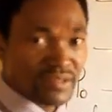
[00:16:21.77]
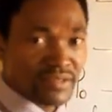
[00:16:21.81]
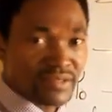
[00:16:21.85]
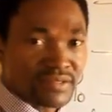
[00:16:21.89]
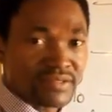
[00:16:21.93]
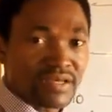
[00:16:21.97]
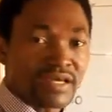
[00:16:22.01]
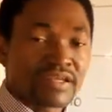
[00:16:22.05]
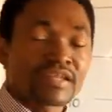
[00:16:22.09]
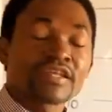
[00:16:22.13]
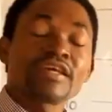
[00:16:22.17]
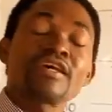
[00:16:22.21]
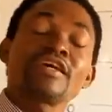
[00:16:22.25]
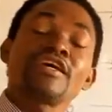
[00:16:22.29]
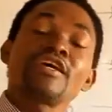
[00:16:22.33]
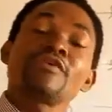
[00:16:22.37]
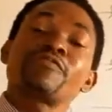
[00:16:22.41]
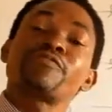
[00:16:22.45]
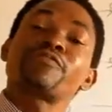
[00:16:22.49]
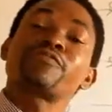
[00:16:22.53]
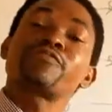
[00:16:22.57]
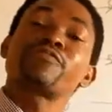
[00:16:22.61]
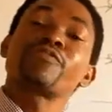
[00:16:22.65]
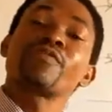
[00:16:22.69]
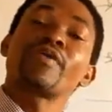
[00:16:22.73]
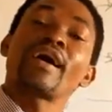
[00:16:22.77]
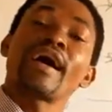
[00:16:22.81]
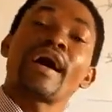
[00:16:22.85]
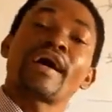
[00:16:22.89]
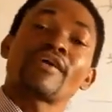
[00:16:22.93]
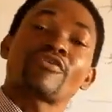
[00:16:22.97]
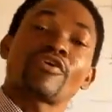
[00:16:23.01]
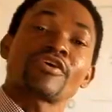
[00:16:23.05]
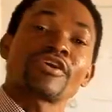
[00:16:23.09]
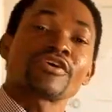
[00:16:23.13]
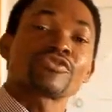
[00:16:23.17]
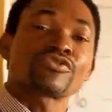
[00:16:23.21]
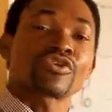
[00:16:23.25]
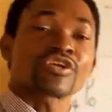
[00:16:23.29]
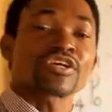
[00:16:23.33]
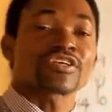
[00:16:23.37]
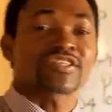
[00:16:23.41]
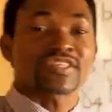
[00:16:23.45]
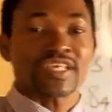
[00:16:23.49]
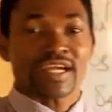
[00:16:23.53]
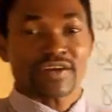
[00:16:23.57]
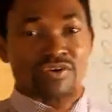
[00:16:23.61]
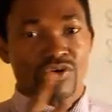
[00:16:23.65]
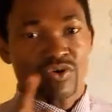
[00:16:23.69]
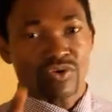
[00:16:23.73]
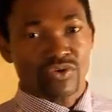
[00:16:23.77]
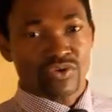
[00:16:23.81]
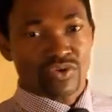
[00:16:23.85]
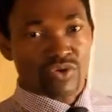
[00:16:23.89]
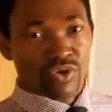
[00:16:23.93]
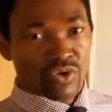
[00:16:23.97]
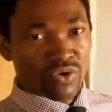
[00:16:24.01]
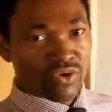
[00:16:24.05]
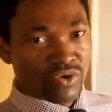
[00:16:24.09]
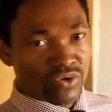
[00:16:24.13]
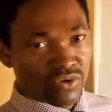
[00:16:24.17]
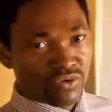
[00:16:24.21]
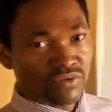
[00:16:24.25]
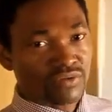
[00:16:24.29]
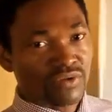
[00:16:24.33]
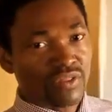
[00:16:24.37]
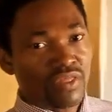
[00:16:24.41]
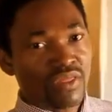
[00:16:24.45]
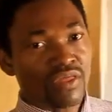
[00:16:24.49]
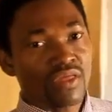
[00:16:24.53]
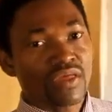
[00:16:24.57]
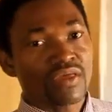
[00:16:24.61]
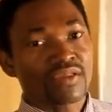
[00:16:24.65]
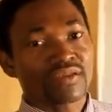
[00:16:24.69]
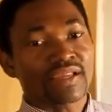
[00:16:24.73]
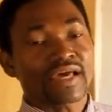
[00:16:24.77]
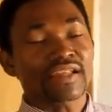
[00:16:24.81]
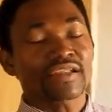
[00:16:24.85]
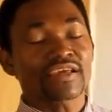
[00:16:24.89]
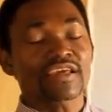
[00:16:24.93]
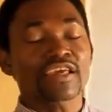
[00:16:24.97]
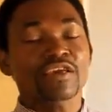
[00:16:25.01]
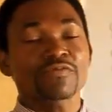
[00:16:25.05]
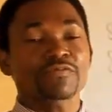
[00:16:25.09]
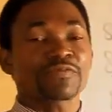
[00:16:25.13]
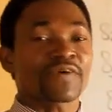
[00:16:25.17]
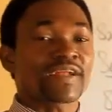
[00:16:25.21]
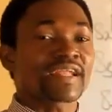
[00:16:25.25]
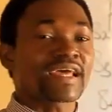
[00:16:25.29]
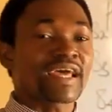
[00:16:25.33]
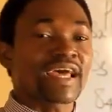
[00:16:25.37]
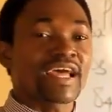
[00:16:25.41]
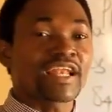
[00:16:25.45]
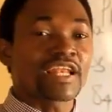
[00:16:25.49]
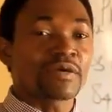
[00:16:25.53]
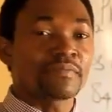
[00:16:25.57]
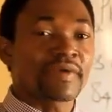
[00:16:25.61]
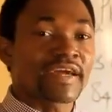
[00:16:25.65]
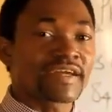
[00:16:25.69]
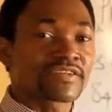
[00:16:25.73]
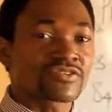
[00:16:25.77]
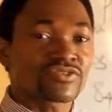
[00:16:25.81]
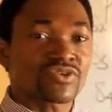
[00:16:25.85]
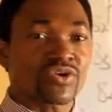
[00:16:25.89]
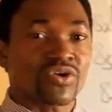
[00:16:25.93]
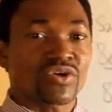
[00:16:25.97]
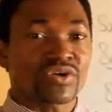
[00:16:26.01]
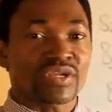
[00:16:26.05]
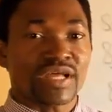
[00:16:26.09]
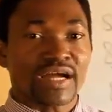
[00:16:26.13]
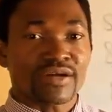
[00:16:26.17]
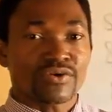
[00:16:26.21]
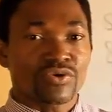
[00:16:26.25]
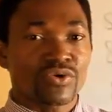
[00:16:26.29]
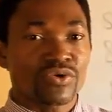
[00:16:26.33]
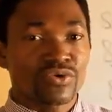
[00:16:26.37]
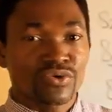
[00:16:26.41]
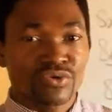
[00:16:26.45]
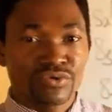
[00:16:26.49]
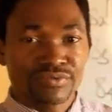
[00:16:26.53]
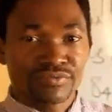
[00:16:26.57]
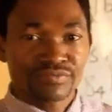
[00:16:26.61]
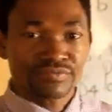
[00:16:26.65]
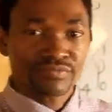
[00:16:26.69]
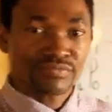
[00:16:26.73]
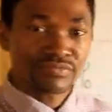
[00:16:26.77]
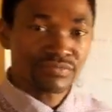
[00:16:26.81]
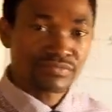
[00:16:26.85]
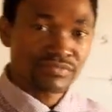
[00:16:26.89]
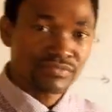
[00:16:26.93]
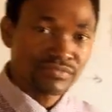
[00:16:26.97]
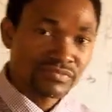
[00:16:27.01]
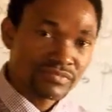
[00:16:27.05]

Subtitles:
Then if, according to the second law, that if an element undergo